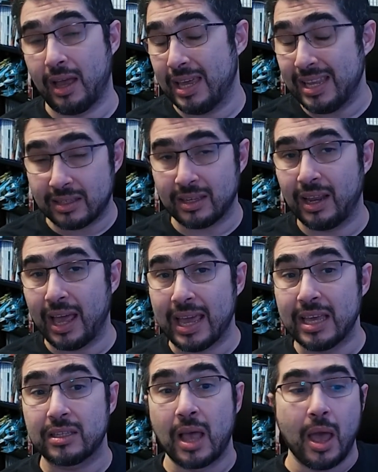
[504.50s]
Intel
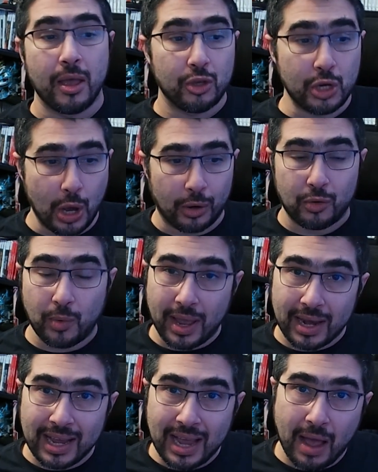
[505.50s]
is, you know,
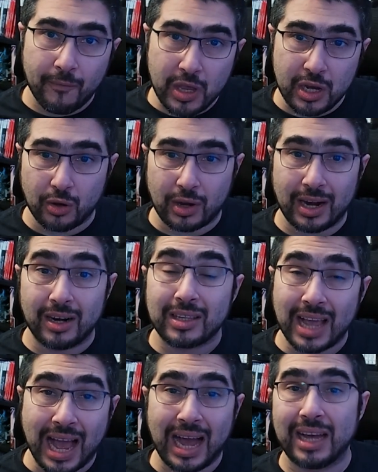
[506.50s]
creating a video card
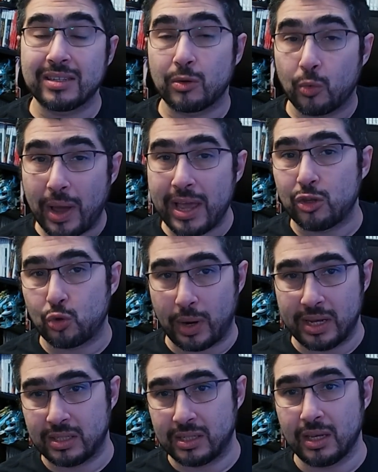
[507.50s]
that has ray
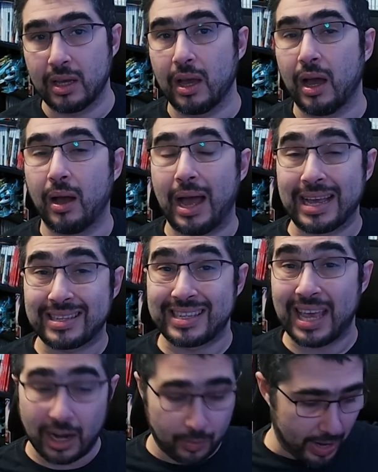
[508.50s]
tracing
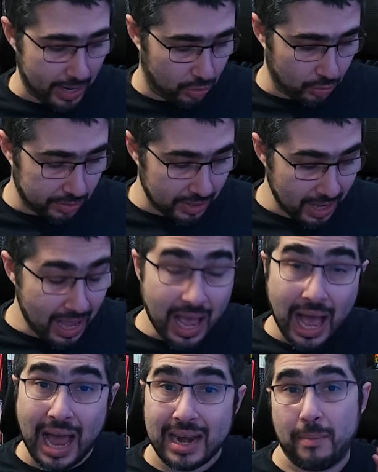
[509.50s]
accelerators,
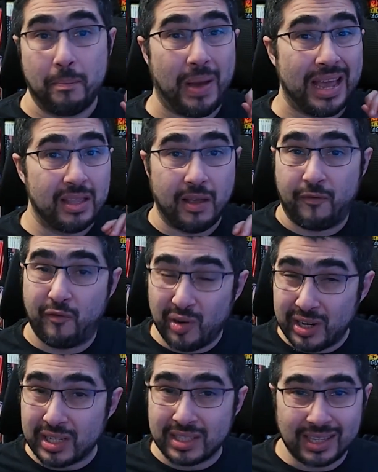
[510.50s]
and by the
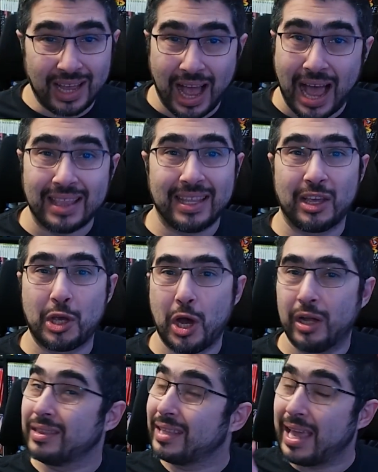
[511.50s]
first hand
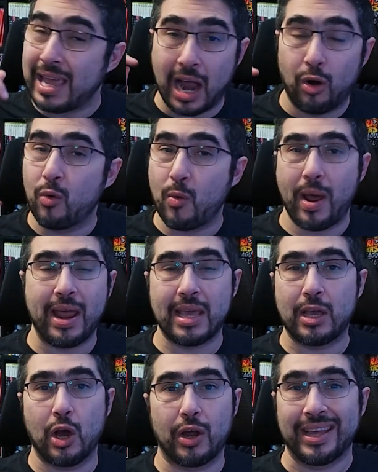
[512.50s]
they
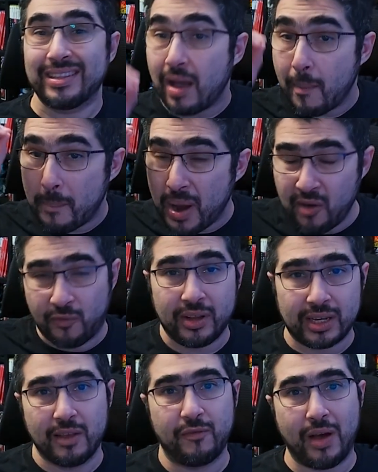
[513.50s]
already got it
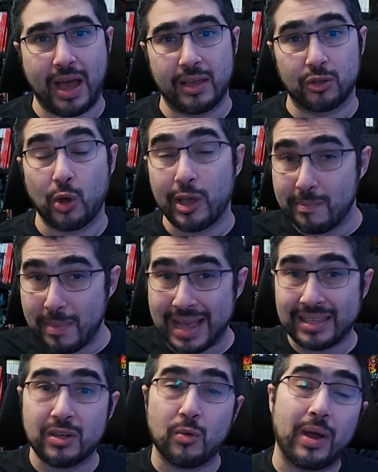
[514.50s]
perfectly fine. So
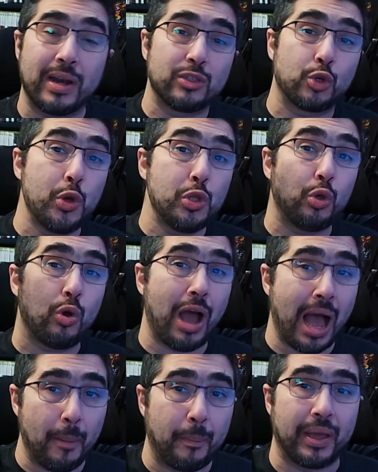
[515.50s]
imagine what is going to
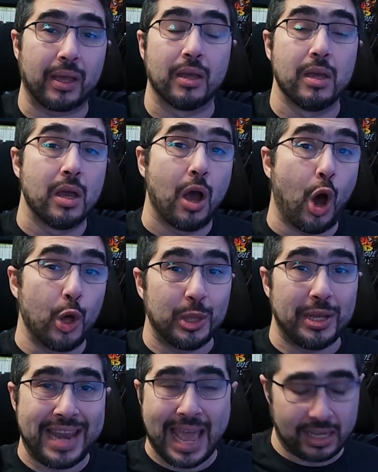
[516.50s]
happen on
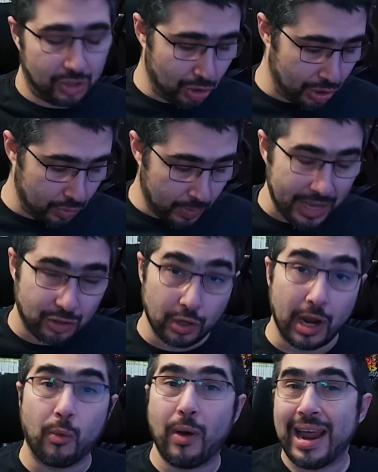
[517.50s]
the next
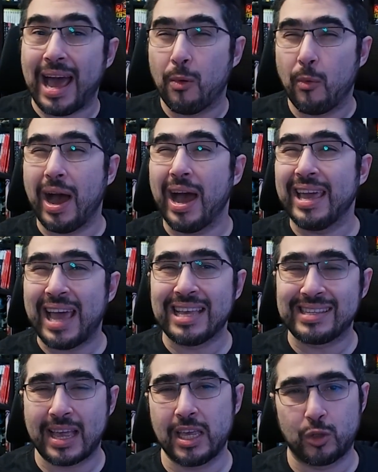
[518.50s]
generation. Now, why I
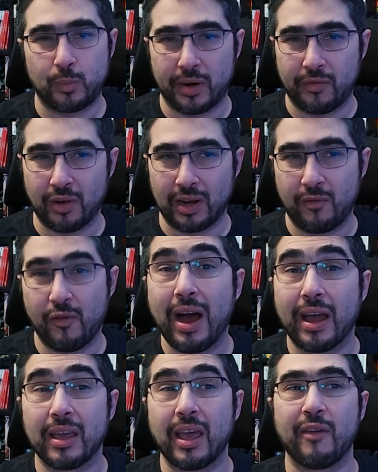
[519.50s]
say it's perfectly
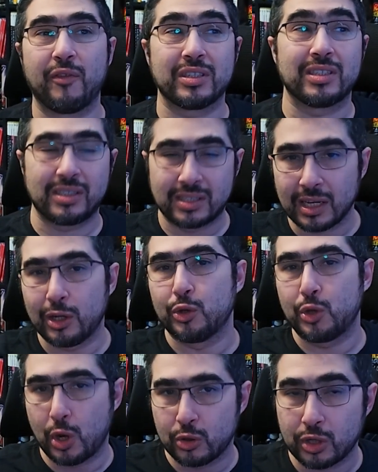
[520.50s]
fine if it's
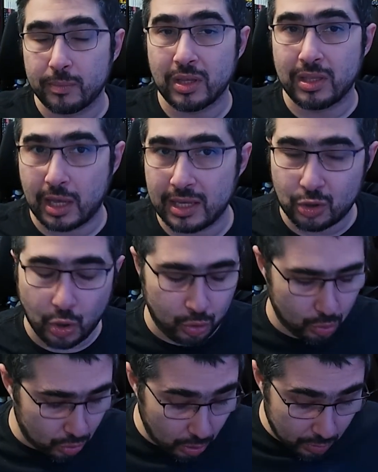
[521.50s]
still, you know, something that is going
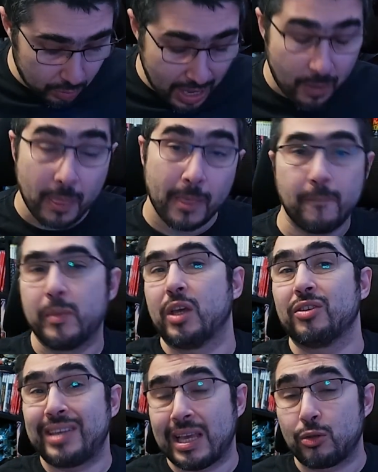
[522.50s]
to slow down,
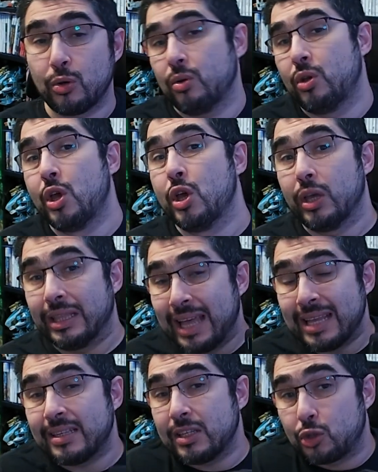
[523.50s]
because yes,
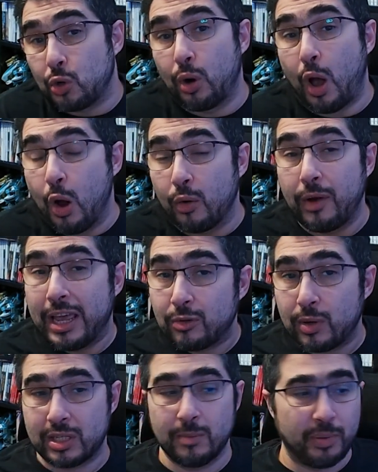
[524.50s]
that's the sort of ray
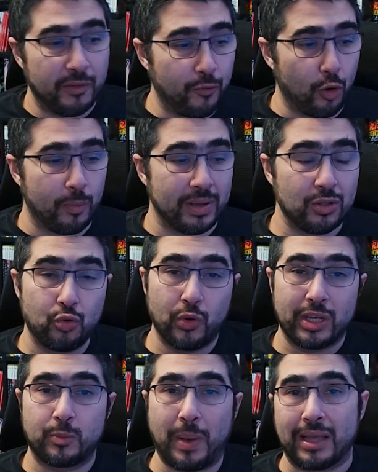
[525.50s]
tracing performance you
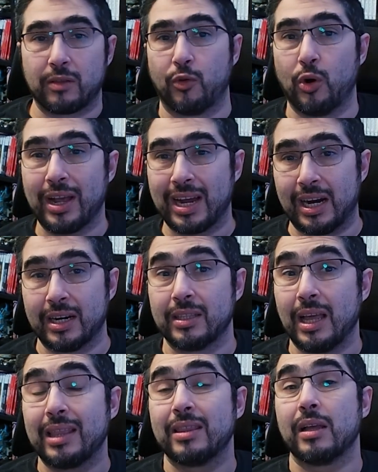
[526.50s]
expect for a card
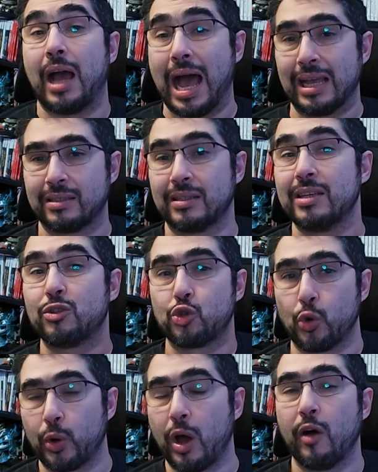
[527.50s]
that has this
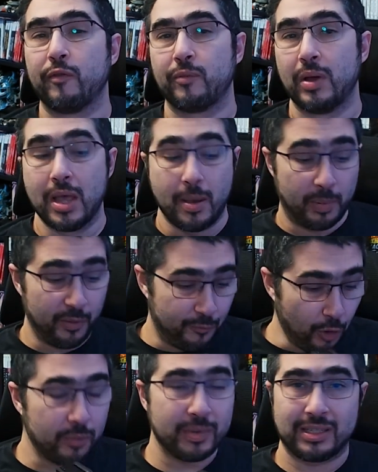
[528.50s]
sort of
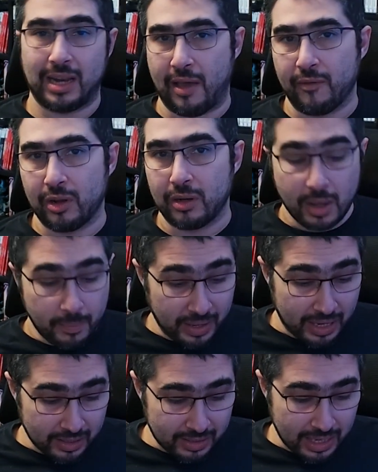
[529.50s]
performance level,
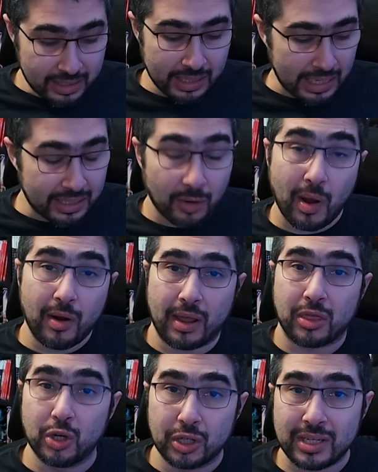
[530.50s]
because it's around
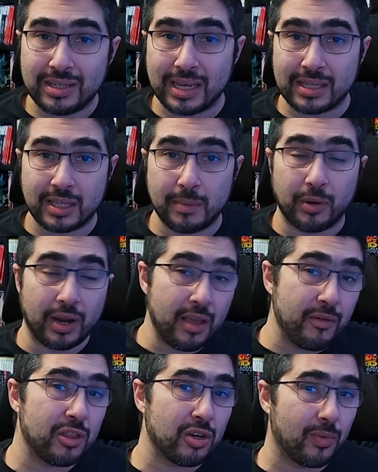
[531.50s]
a 3060, but
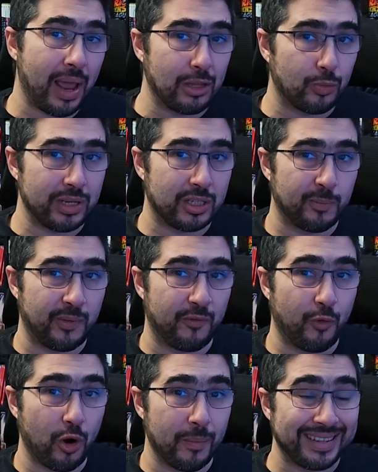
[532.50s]
even the ray tracing
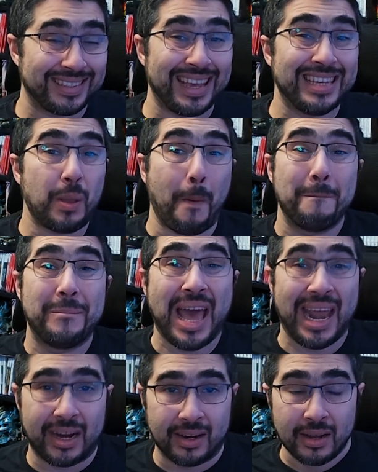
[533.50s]
performance is
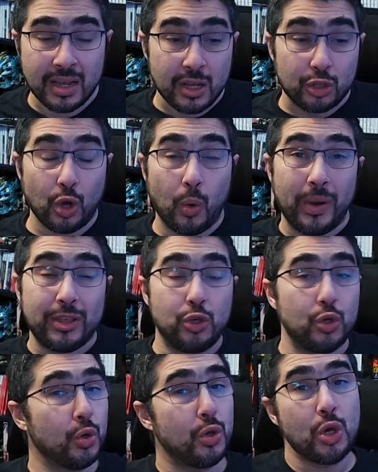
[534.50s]
better. So when
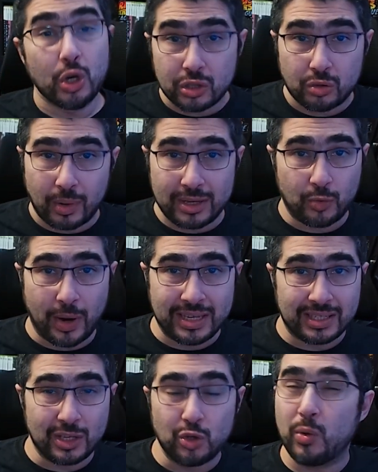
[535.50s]
you use ray
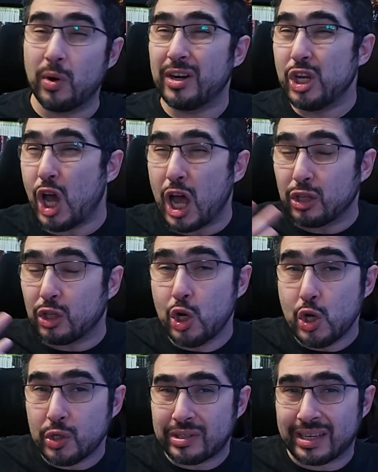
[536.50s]
tracing, you are not
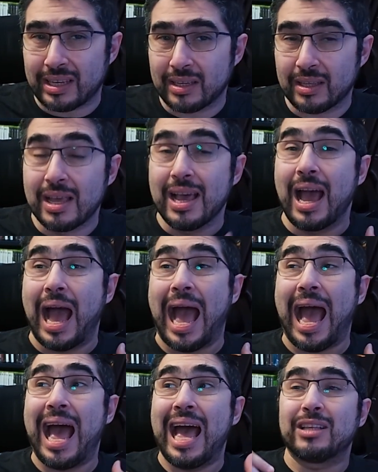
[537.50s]
losing
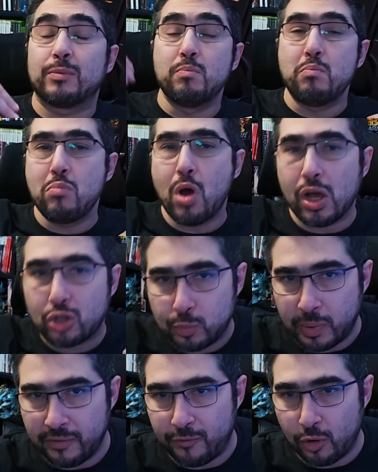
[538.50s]
as
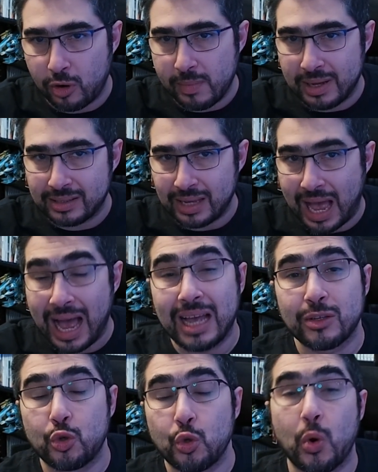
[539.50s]
much performance
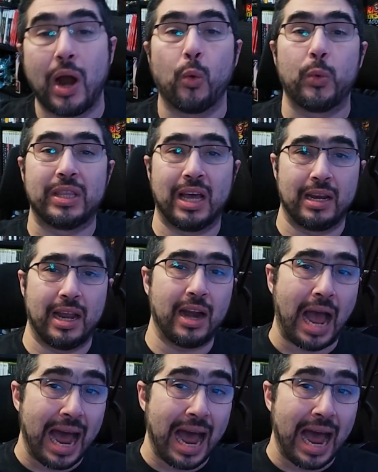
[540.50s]
as you are with an